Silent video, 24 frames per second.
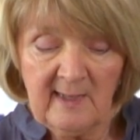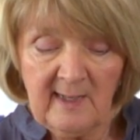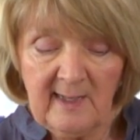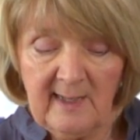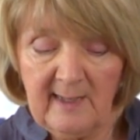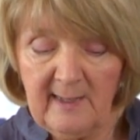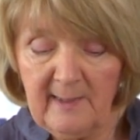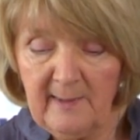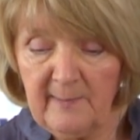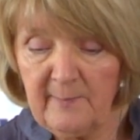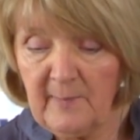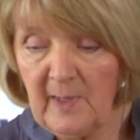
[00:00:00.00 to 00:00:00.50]

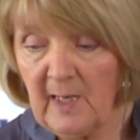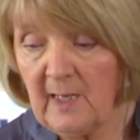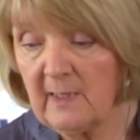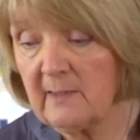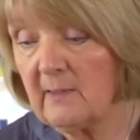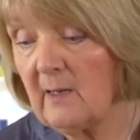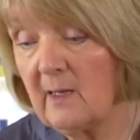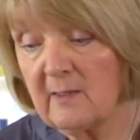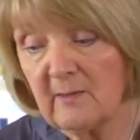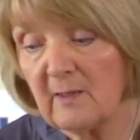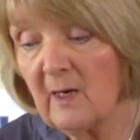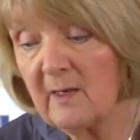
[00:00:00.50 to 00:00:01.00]
And
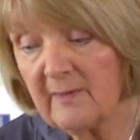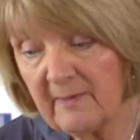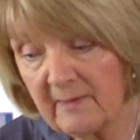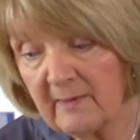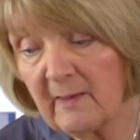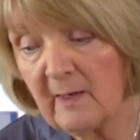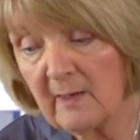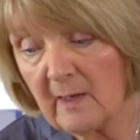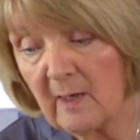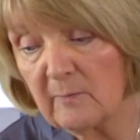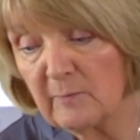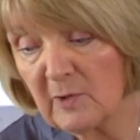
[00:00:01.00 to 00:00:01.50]
I
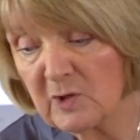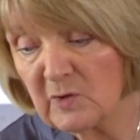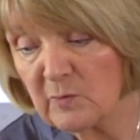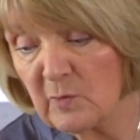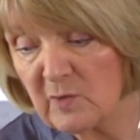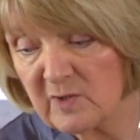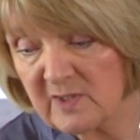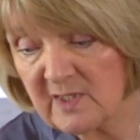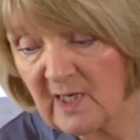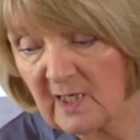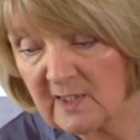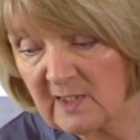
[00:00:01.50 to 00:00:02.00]
think are much more
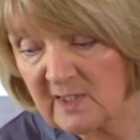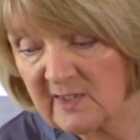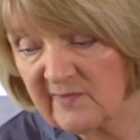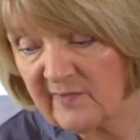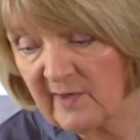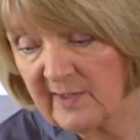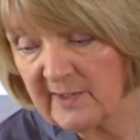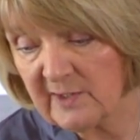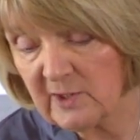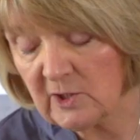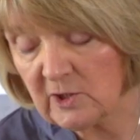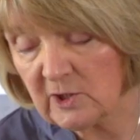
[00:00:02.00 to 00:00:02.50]

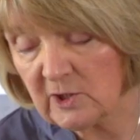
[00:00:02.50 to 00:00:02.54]
satisfying to